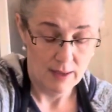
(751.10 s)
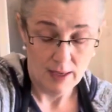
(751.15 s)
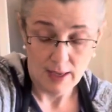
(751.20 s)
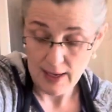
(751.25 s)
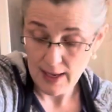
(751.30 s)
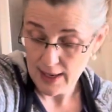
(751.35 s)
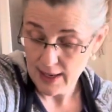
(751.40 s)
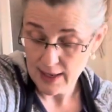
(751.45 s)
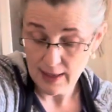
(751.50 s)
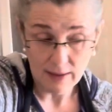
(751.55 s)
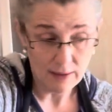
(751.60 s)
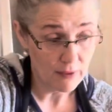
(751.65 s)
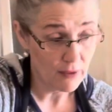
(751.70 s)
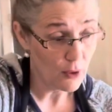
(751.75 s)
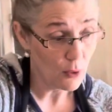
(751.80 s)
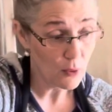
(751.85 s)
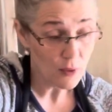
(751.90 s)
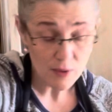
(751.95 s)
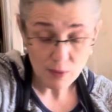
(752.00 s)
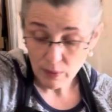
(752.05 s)
And
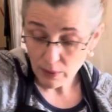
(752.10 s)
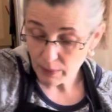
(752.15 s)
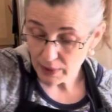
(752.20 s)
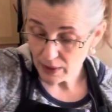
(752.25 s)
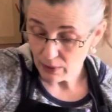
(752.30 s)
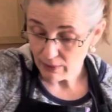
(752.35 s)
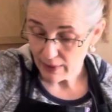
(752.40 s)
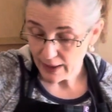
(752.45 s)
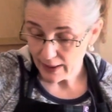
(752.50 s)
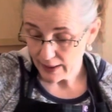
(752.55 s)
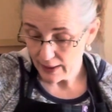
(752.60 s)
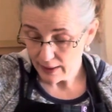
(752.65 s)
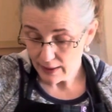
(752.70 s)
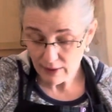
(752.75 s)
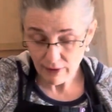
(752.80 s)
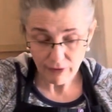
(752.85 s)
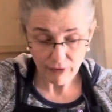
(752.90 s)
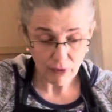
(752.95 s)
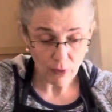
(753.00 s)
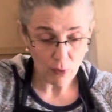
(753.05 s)
those will be ready
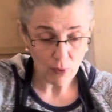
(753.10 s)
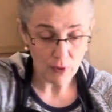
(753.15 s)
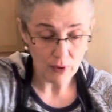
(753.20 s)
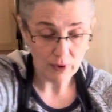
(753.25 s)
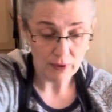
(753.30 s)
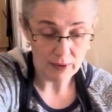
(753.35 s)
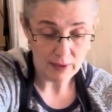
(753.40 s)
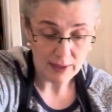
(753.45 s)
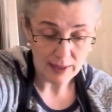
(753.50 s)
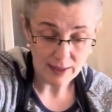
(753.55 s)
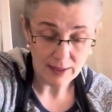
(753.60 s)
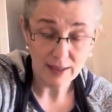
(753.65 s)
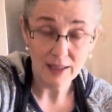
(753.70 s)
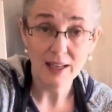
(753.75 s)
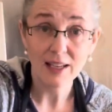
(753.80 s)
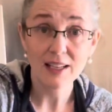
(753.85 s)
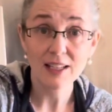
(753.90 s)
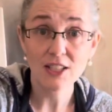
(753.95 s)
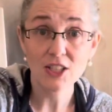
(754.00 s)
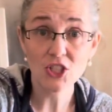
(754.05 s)
for the
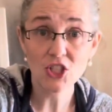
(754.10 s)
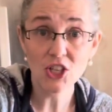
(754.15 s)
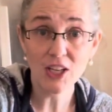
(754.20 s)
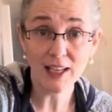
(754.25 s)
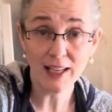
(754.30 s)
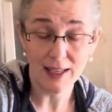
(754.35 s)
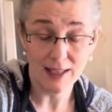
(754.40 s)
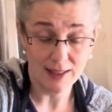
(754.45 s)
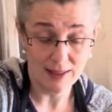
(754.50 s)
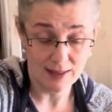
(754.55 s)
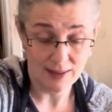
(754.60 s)
chicken.